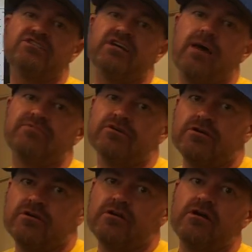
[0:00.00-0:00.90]

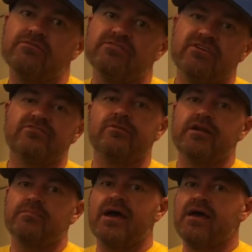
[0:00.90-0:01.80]
chapter of 6th
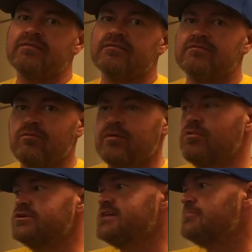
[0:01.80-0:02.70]
grade math. One
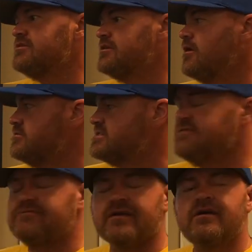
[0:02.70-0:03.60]
more chapter to go, just
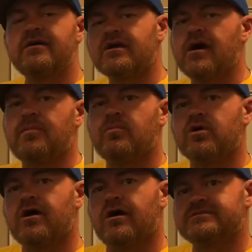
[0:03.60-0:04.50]
a couple
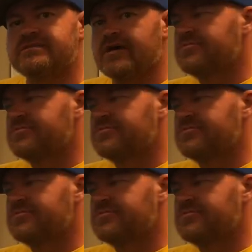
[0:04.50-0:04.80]
more concepts.